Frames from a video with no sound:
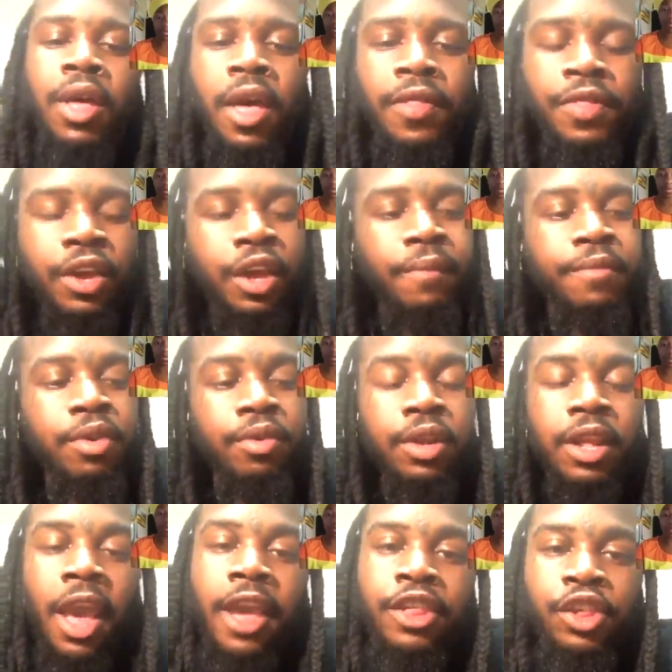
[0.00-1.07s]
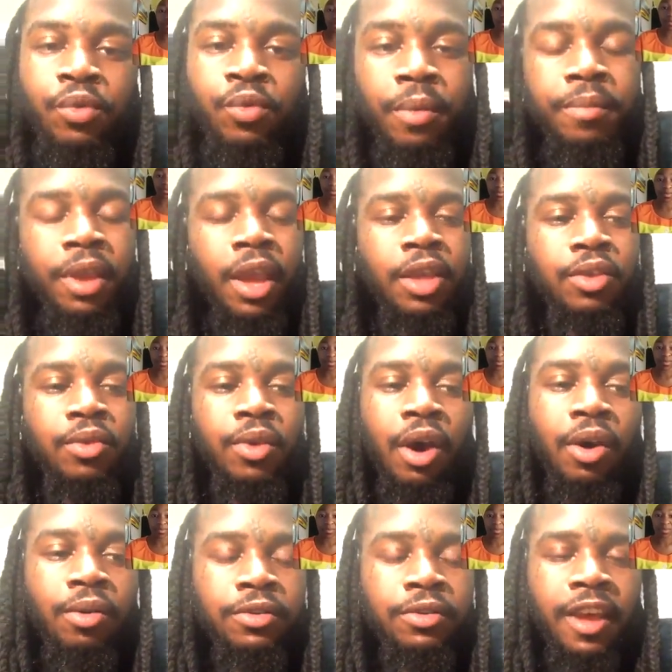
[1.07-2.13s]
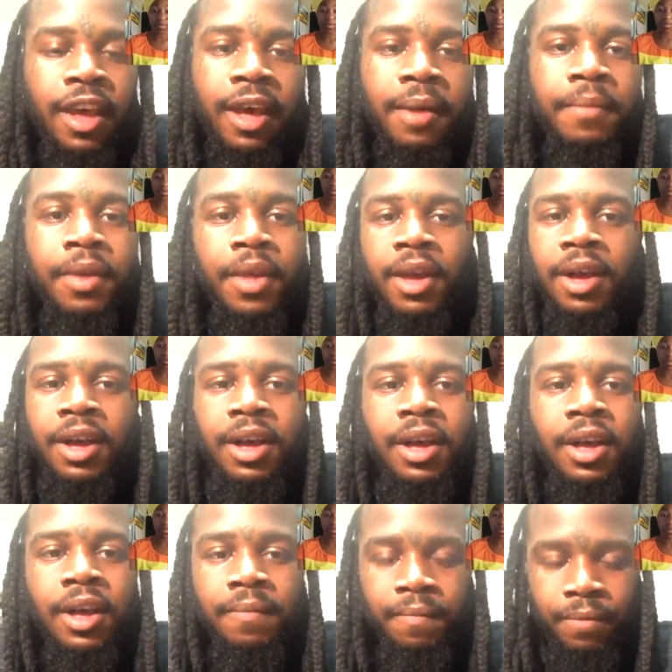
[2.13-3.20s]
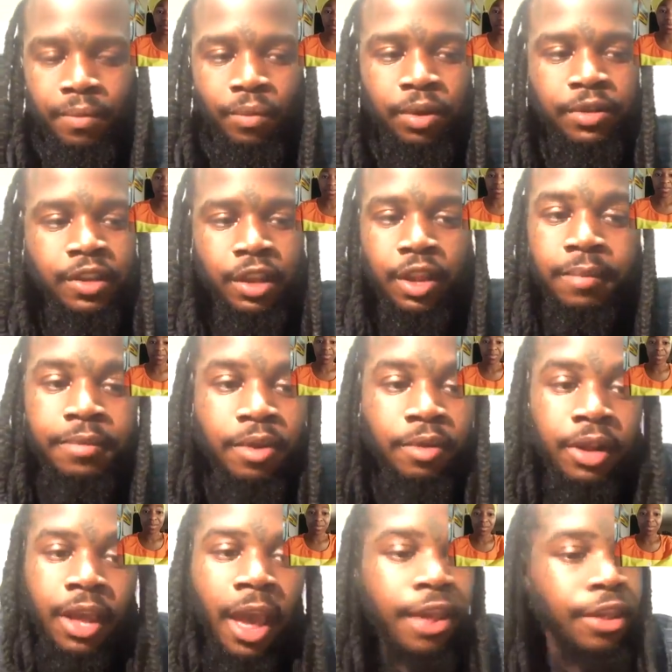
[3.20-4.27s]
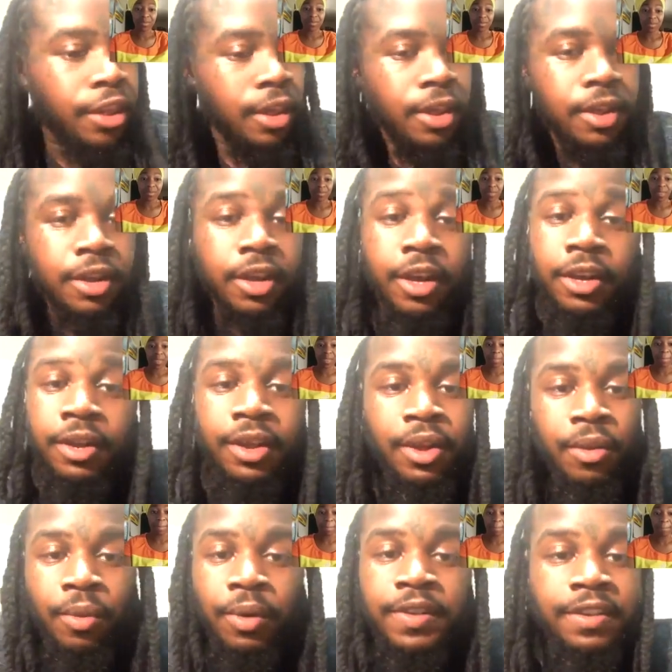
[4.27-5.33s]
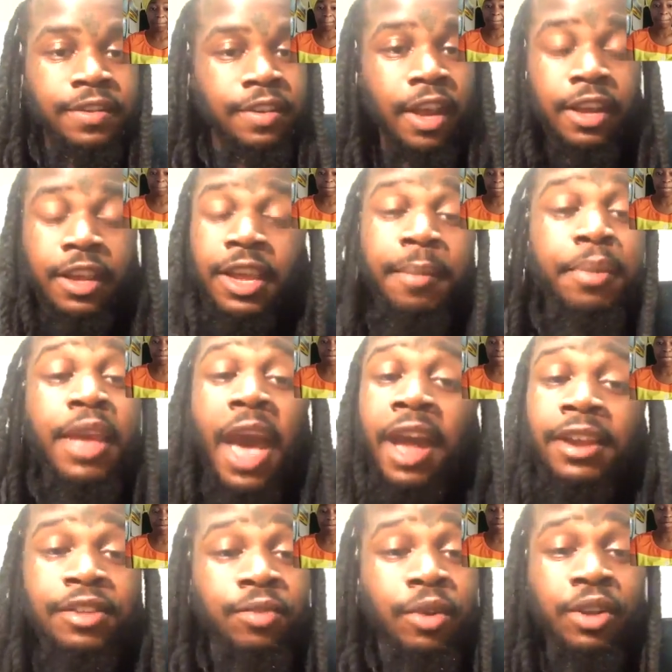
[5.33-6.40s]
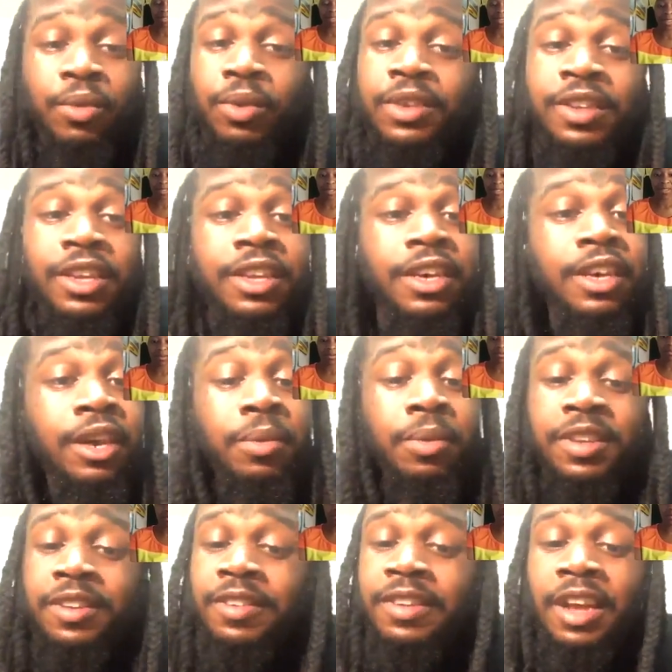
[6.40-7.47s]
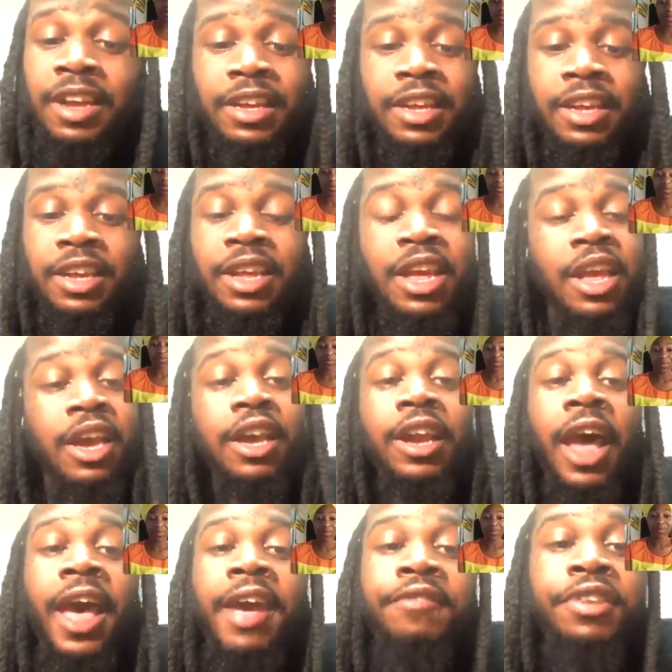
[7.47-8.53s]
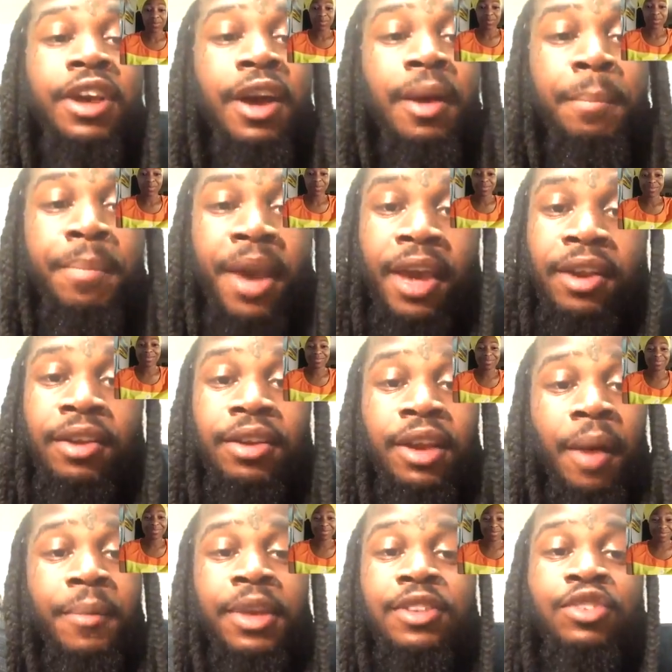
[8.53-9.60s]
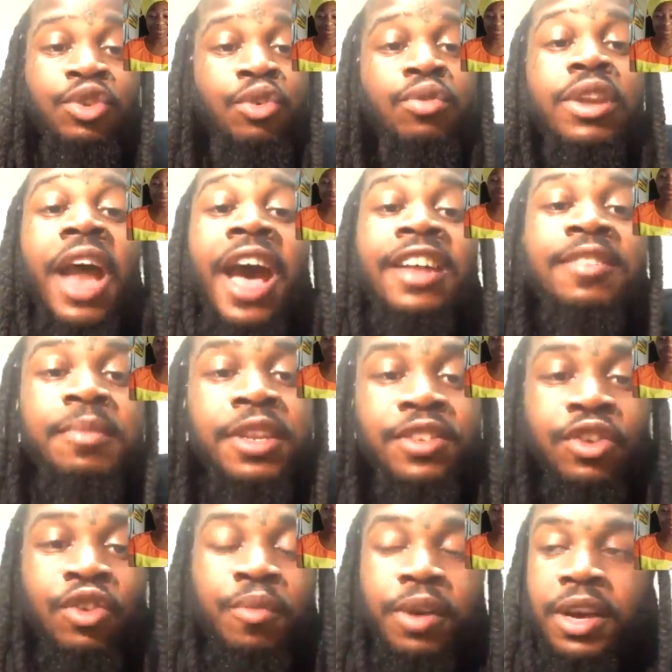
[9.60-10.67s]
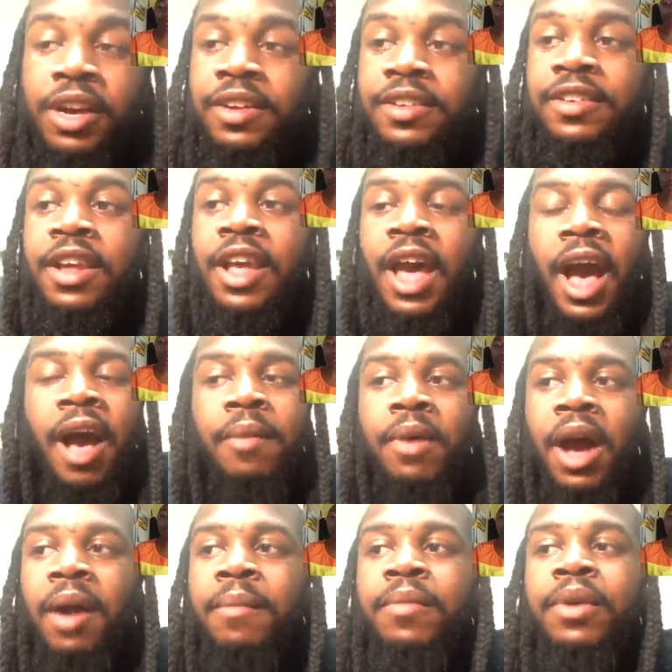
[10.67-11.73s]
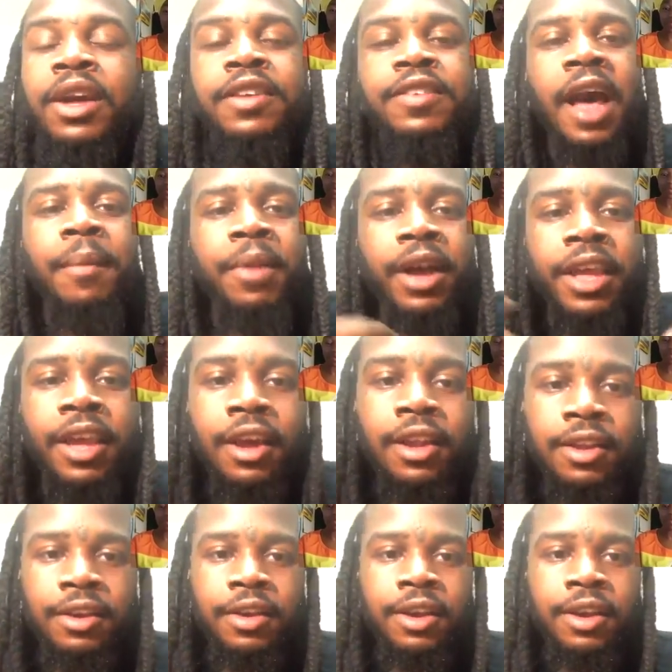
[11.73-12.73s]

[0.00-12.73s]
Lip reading: the communication with me and you the whole time. Was the communication good? Was it sucky? And be honest with them. Was it good? Was it sucky? Could I have done better? I mean, scrutinize me too, because I'm a healer